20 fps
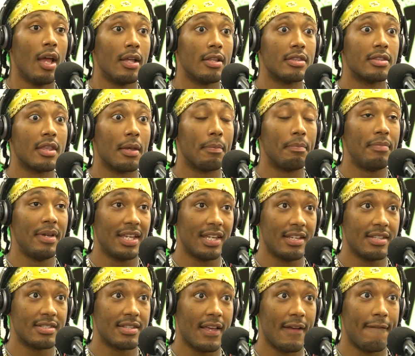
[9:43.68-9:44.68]
The
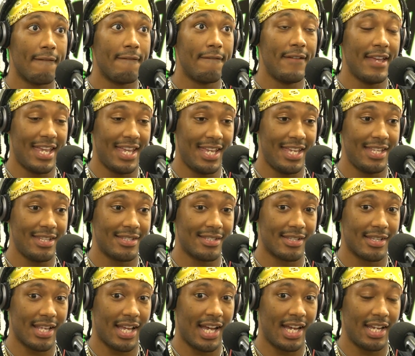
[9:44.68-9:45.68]
biggest
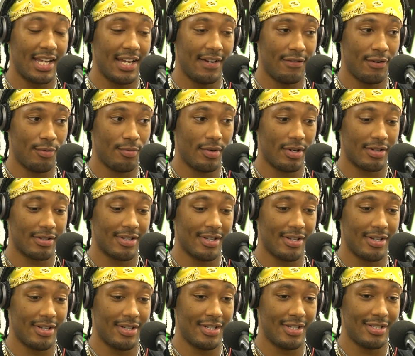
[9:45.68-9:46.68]
event I ever worked
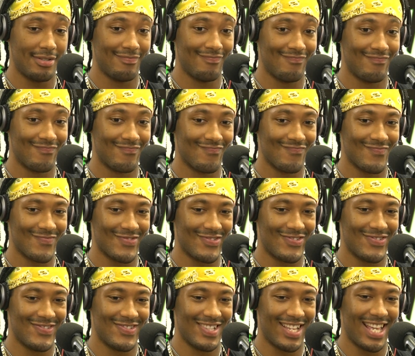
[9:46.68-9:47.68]
on,
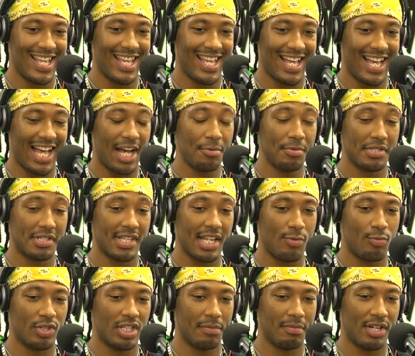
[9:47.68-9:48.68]
I would say
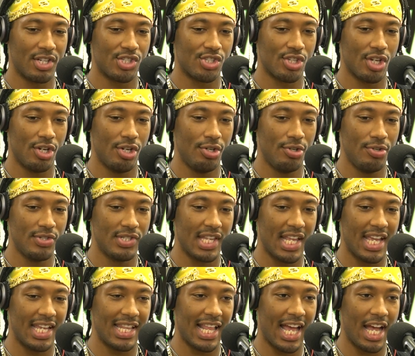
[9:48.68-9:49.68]
one of my shows,
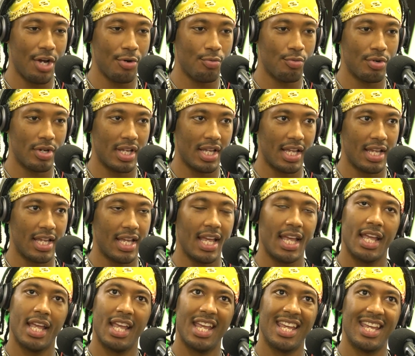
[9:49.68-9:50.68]

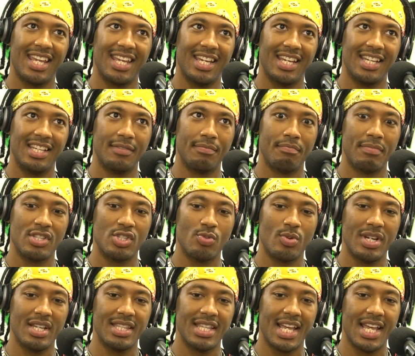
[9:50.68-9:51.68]
and
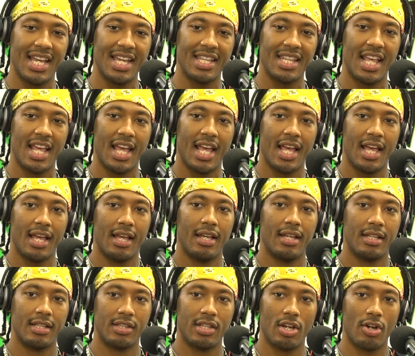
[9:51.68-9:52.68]
between that,
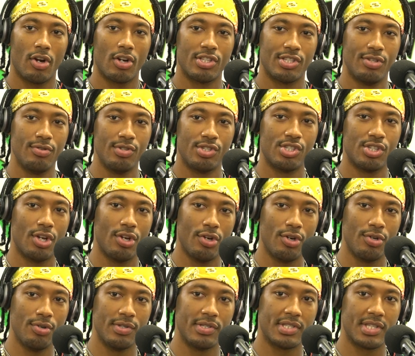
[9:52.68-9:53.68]
there are two
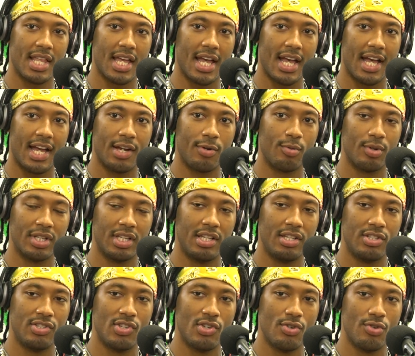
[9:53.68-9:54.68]
shows that I really
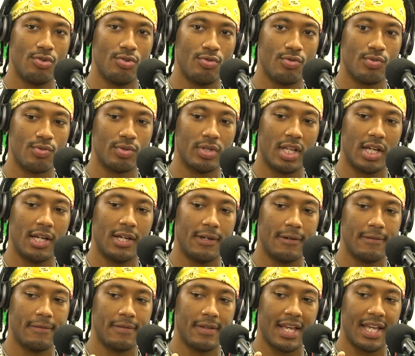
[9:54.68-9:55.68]
do
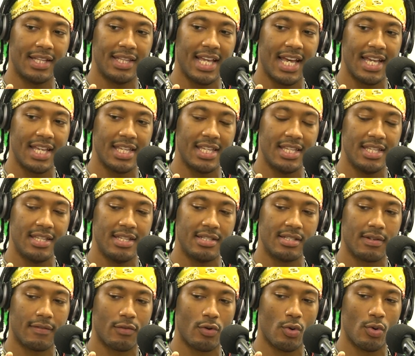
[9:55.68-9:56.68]
love, and that
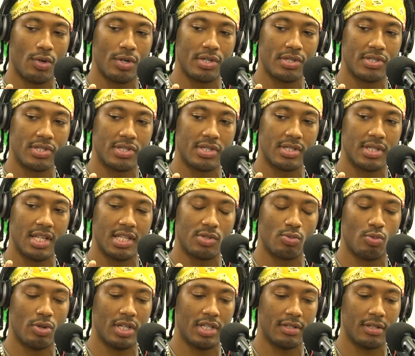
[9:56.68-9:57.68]
is, of course,
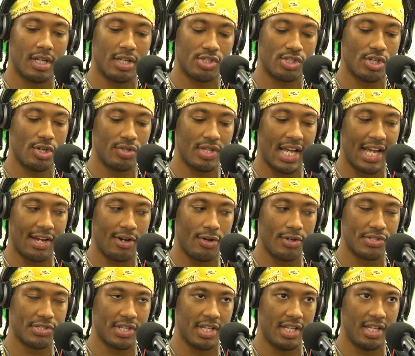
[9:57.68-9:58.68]
this one show that I
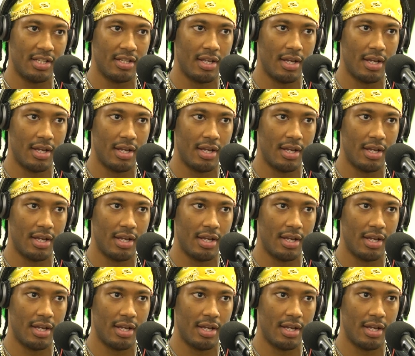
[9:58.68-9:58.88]
hosted